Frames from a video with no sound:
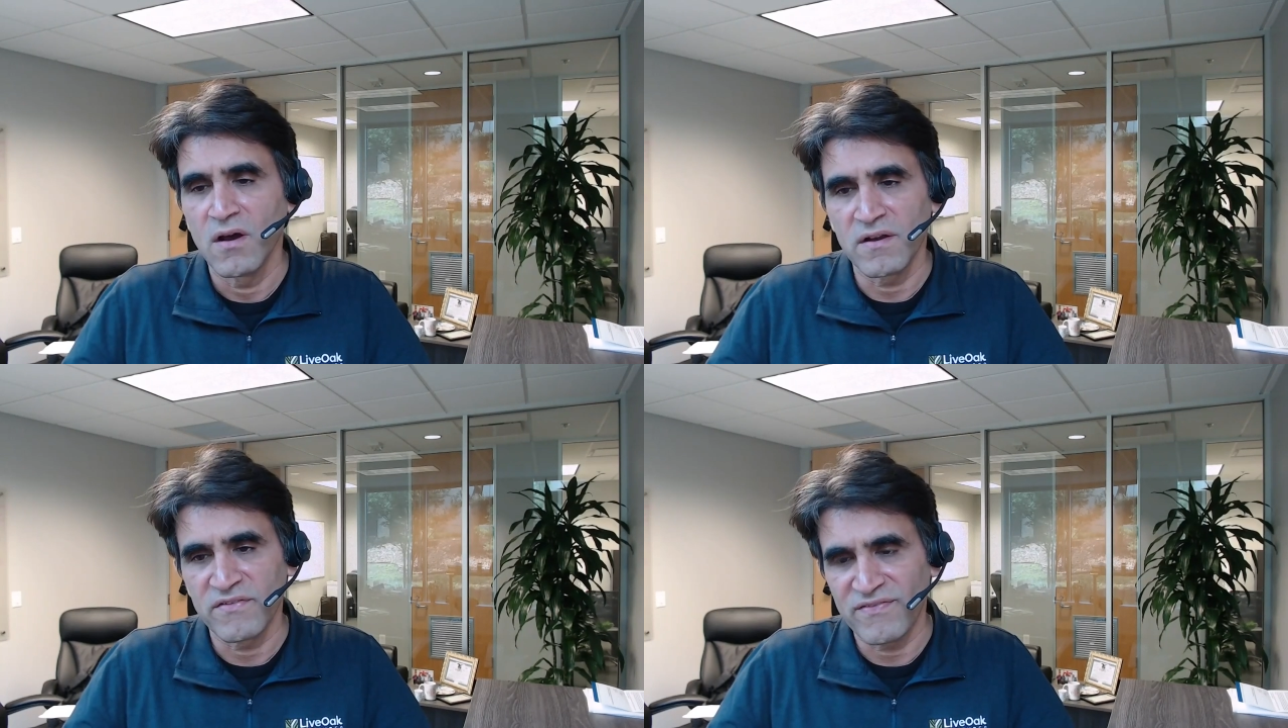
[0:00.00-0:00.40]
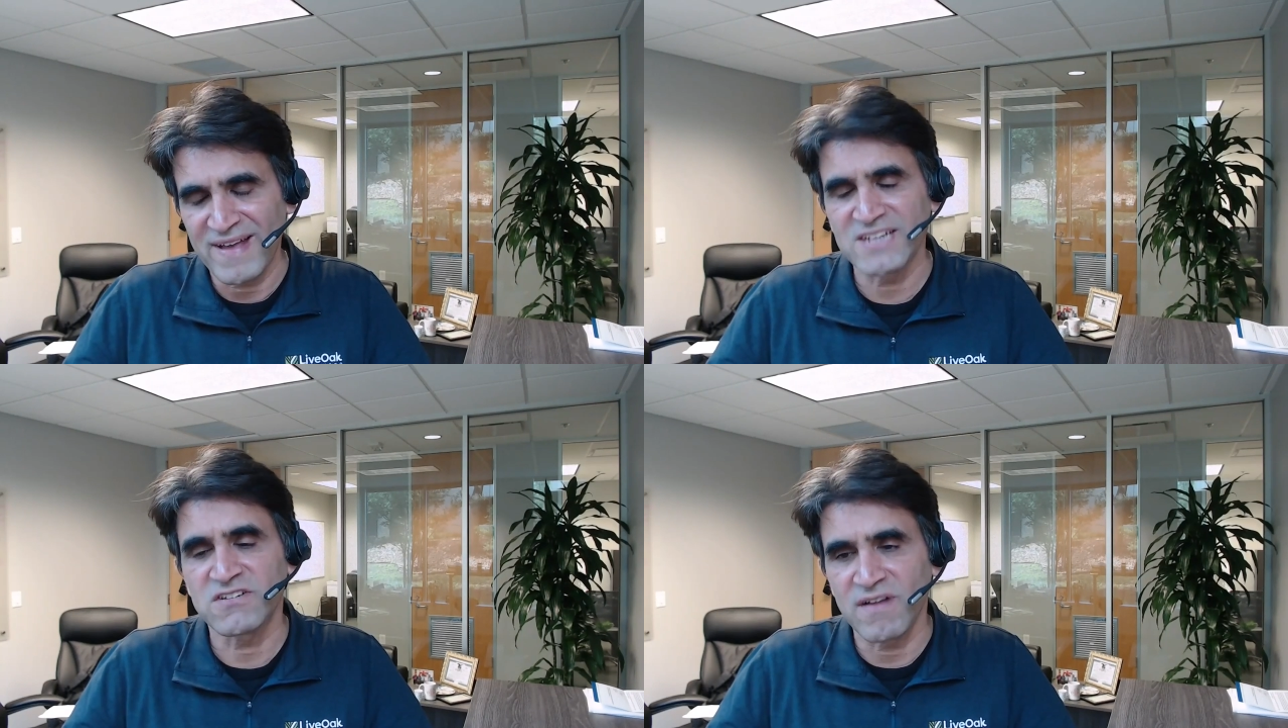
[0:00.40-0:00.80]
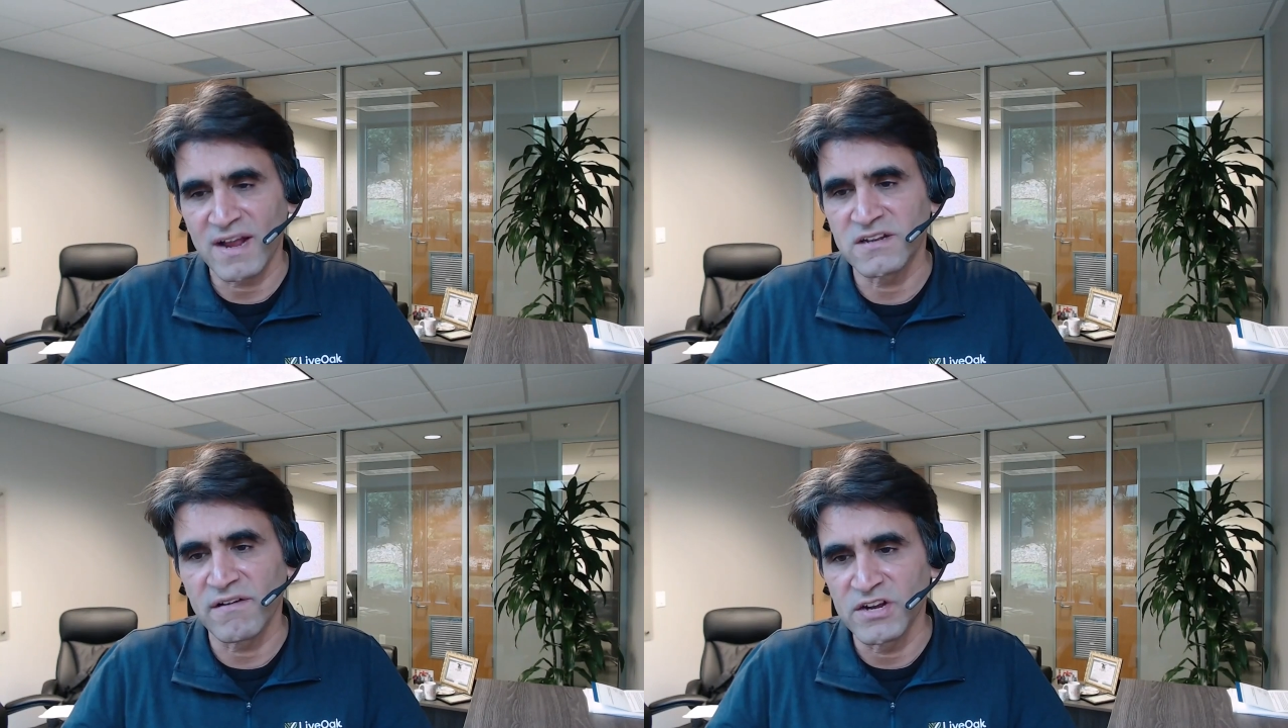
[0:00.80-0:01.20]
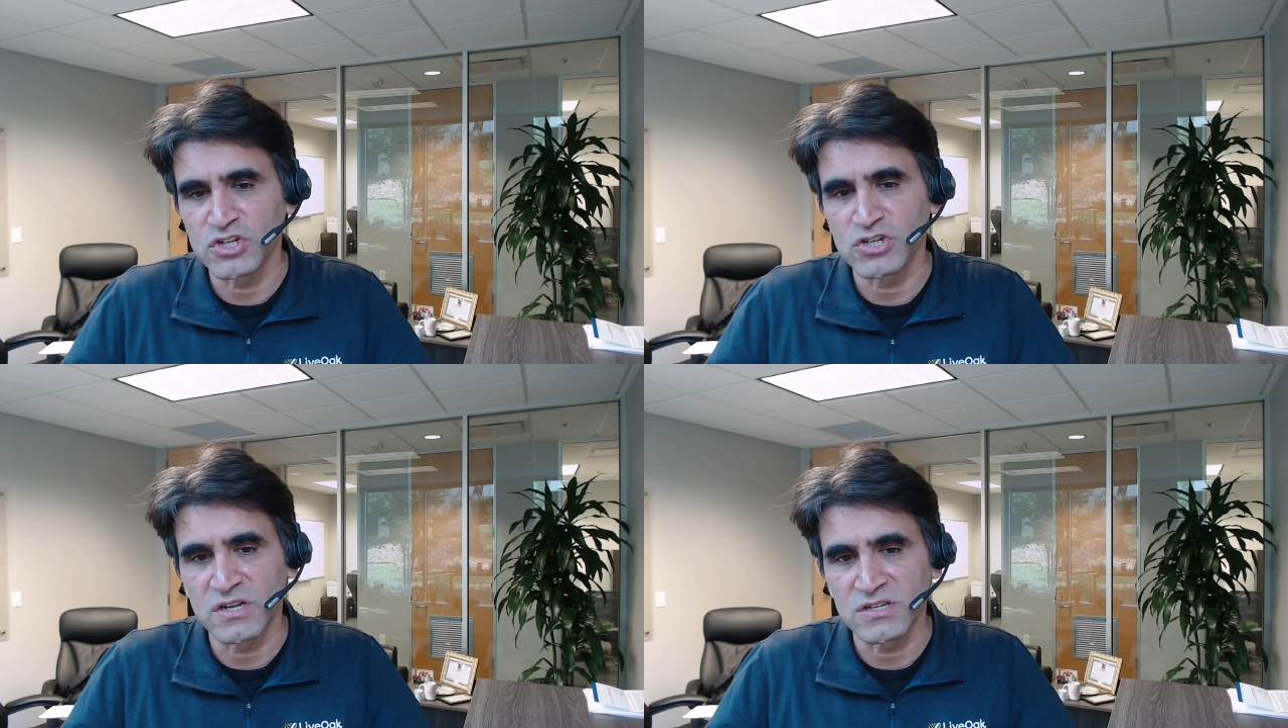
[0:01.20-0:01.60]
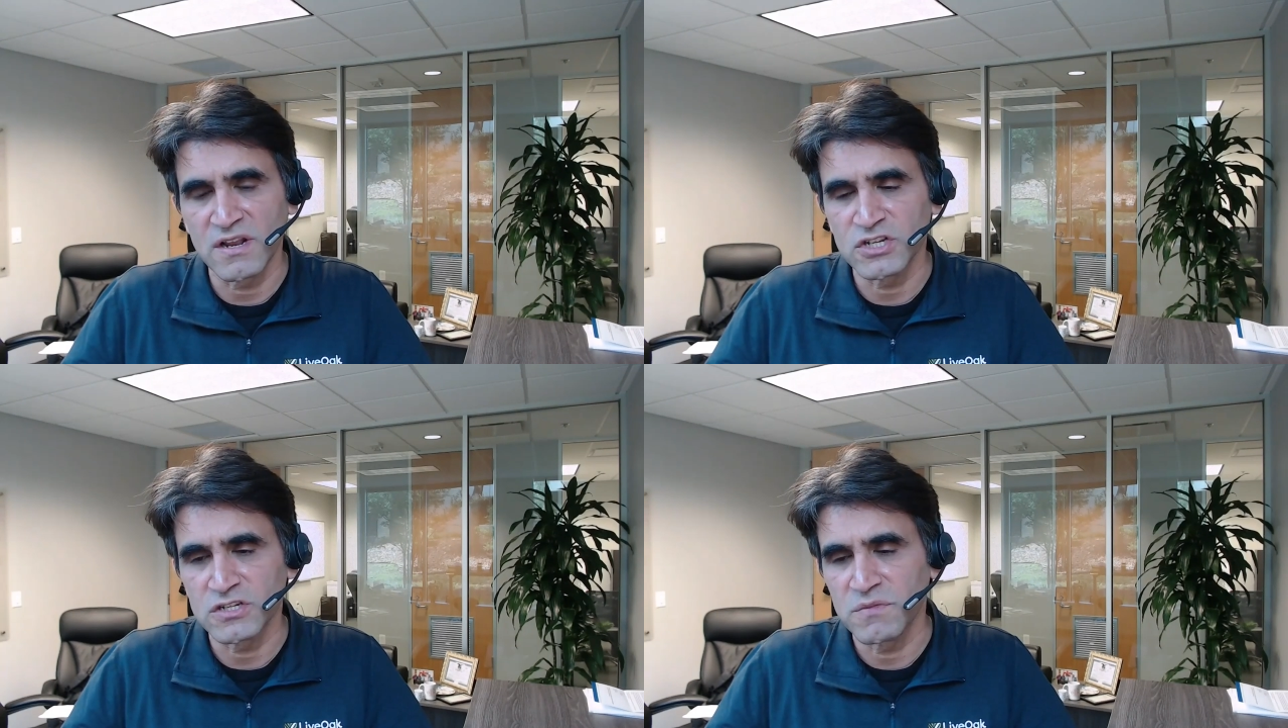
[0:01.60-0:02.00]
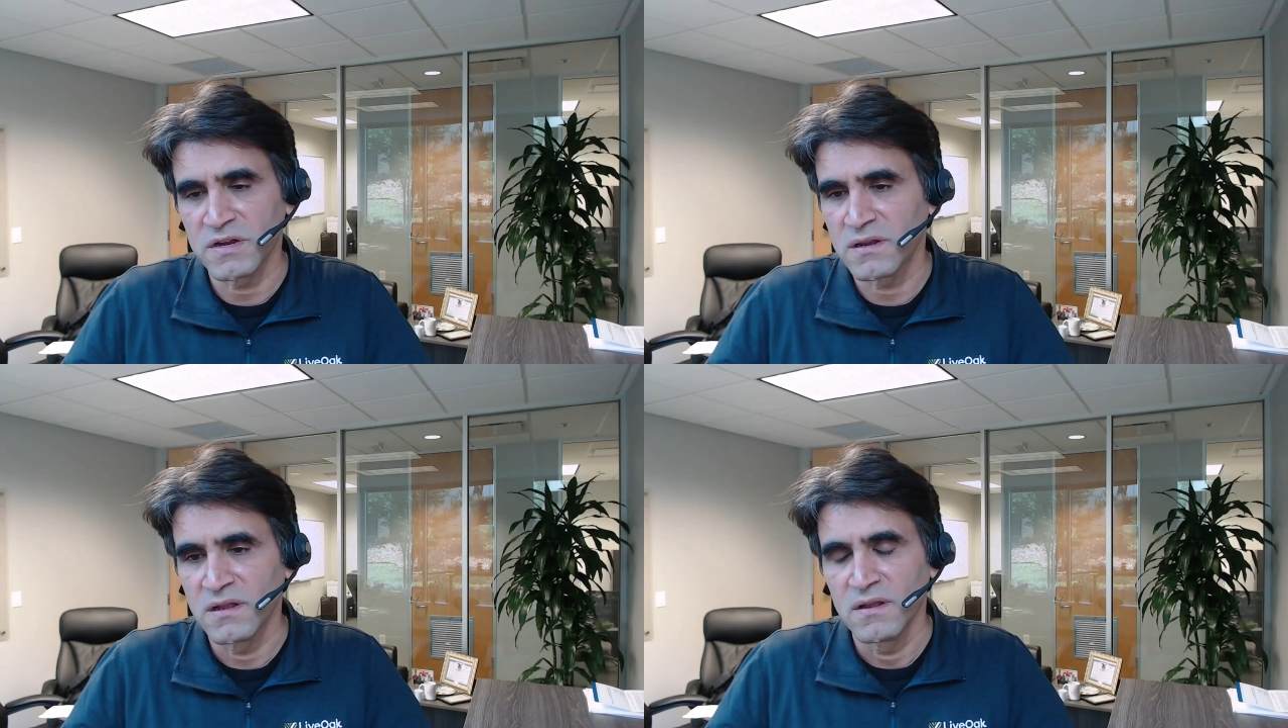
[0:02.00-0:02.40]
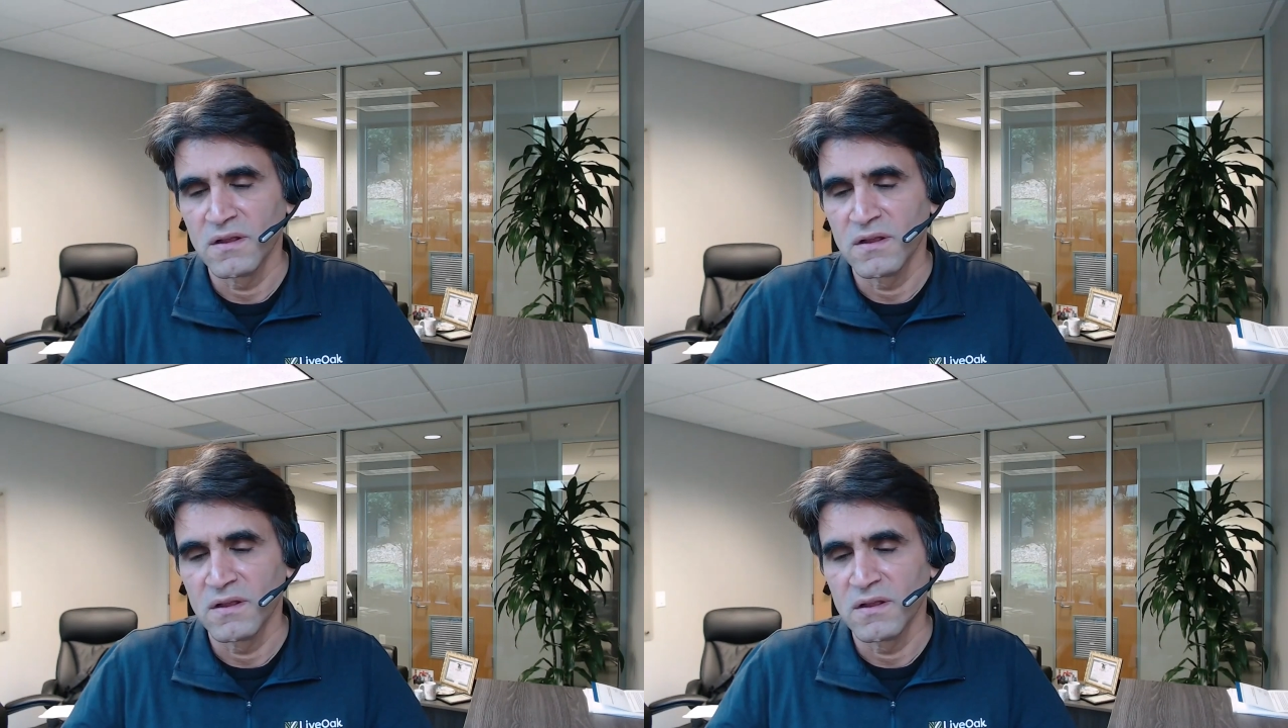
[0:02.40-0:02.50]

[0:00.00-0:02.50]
on a faster acceleration as a legitimate